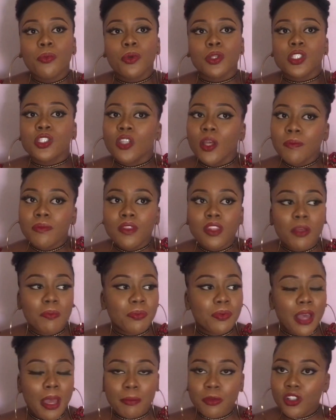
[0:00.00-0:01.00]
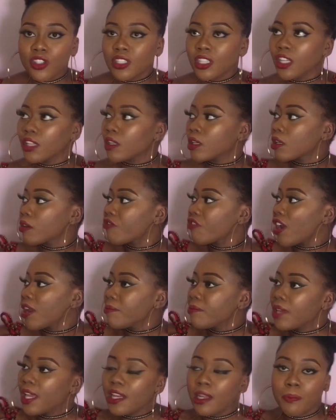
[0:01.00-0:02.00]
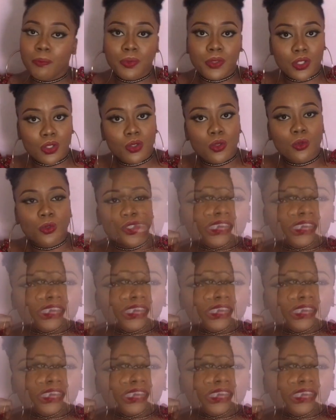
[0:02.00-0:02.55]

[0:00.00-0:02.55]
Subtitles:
But I'm not saying write me an epistle.